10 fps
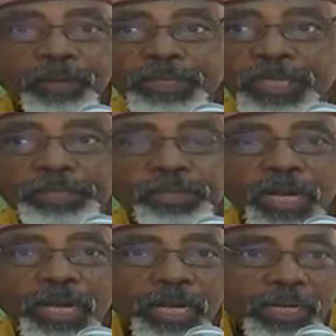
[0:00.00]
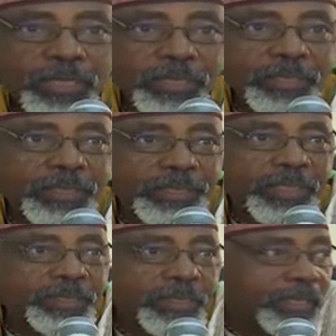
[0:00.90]
want to assure the
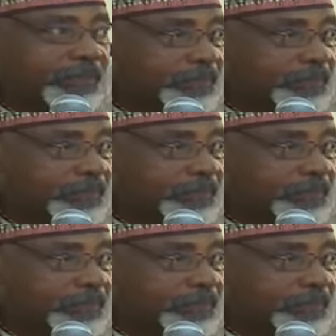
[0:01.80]
Chancellor